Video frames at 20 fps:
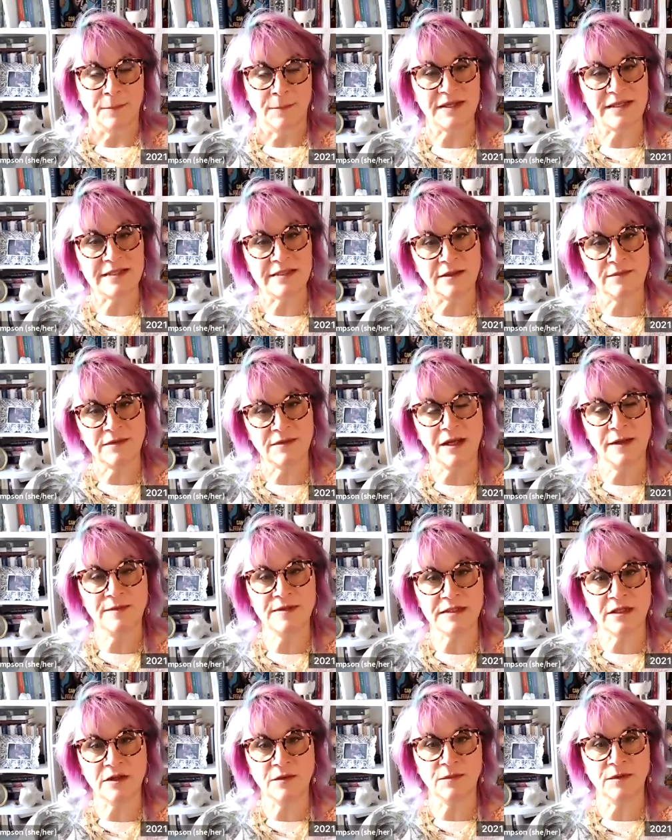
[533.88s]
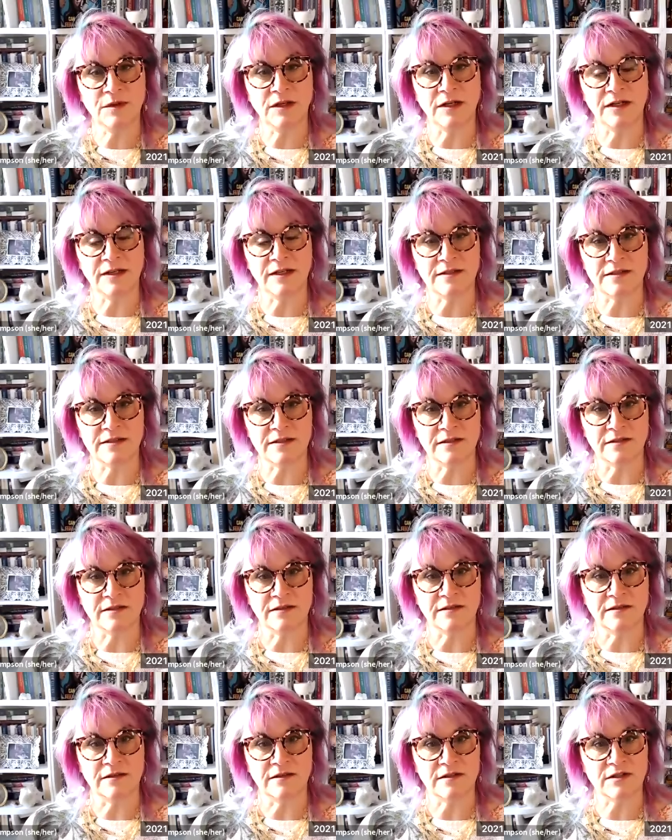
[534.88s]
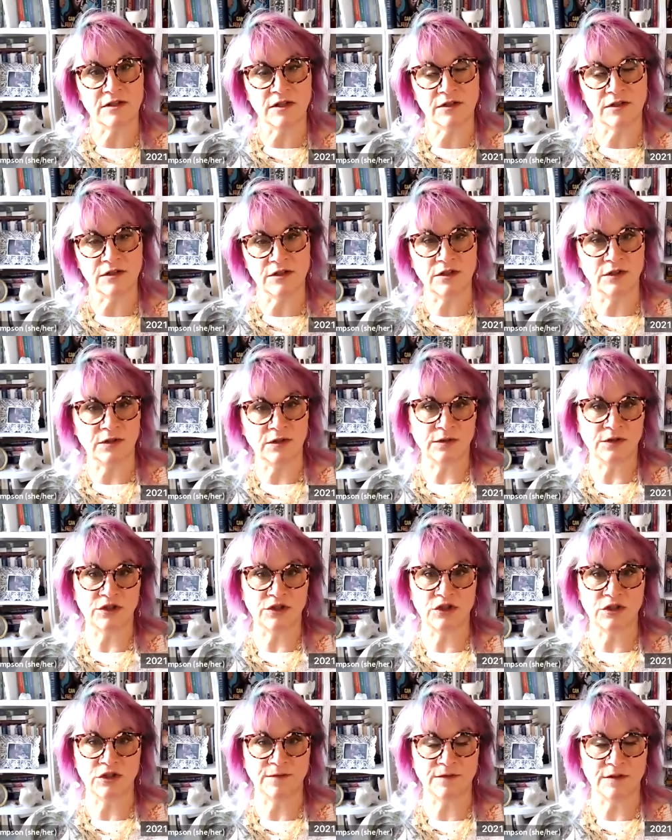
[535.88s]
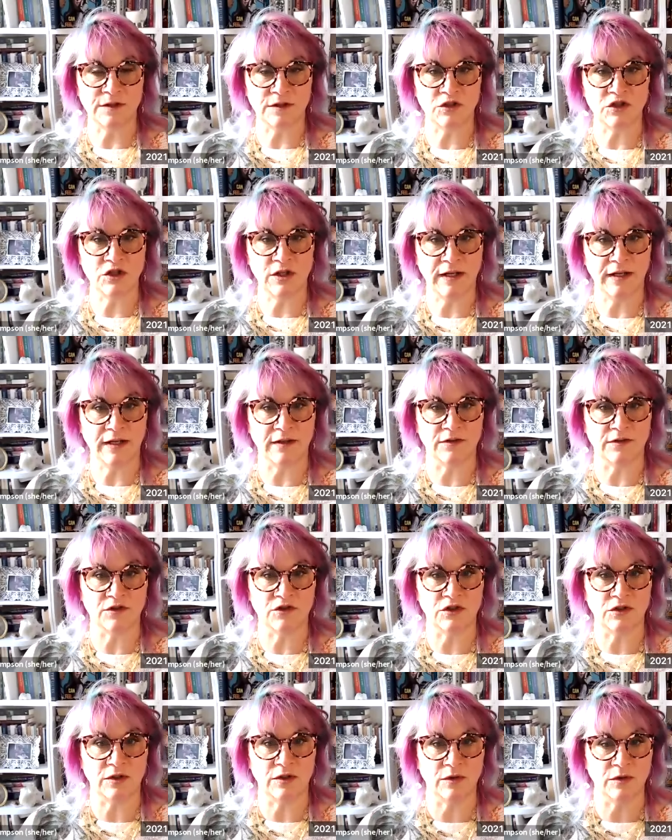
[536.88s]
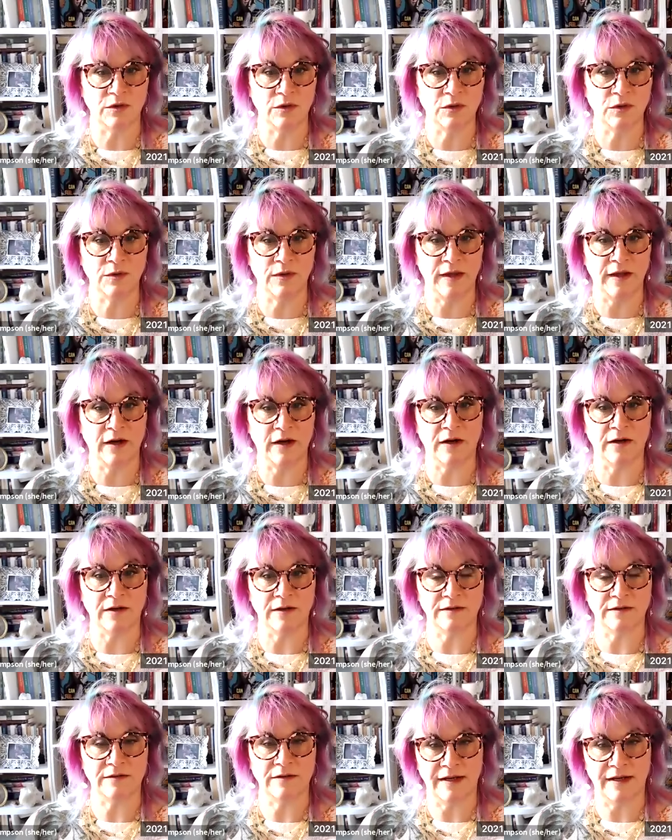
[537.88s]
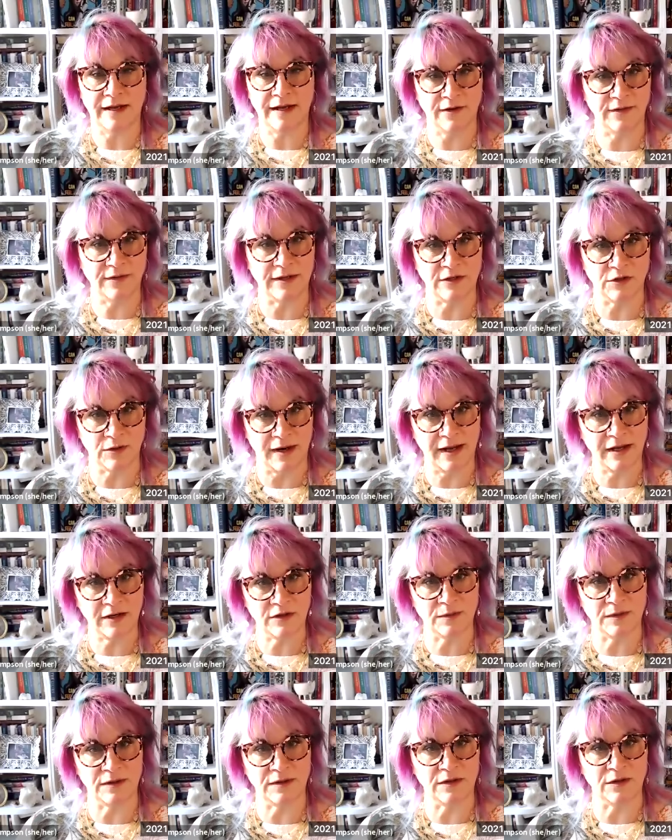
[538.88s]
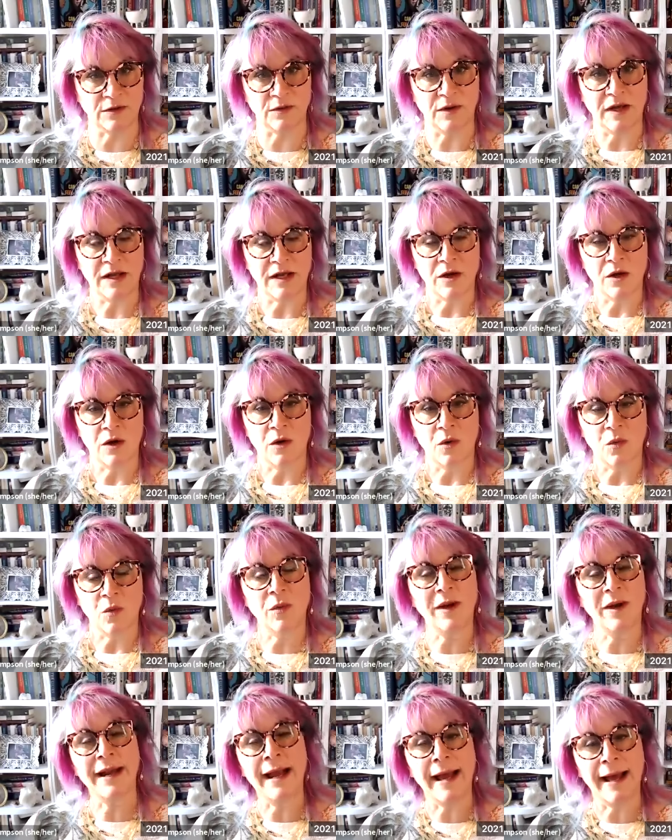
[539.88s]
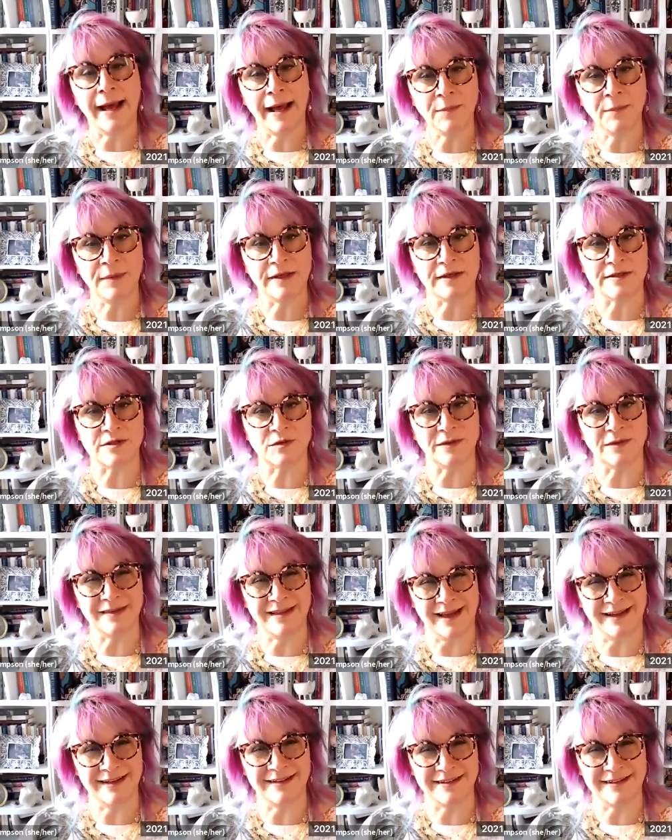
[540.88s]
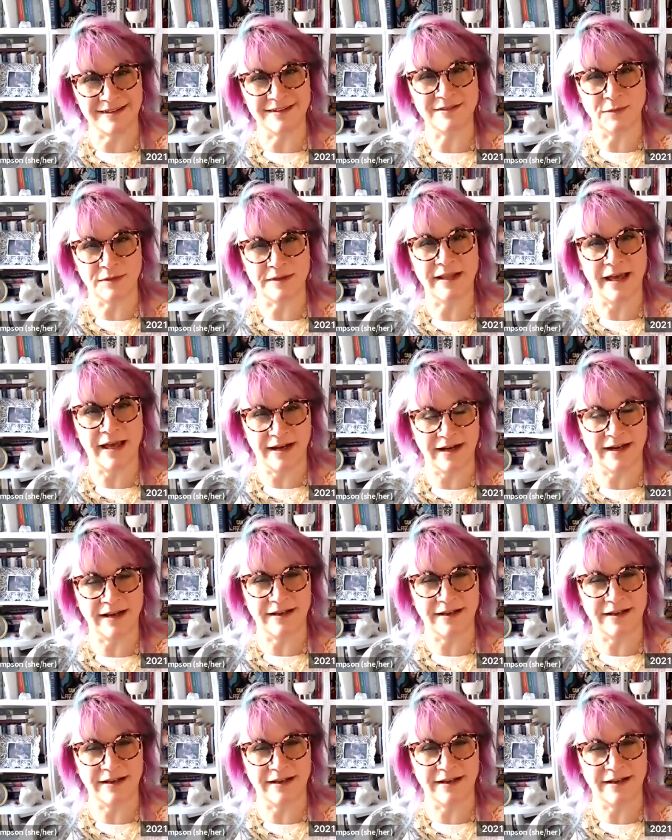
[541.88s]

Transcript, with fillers: But sometimes communities start to shift and change who they are and how they interact with you. What happens when that, when that,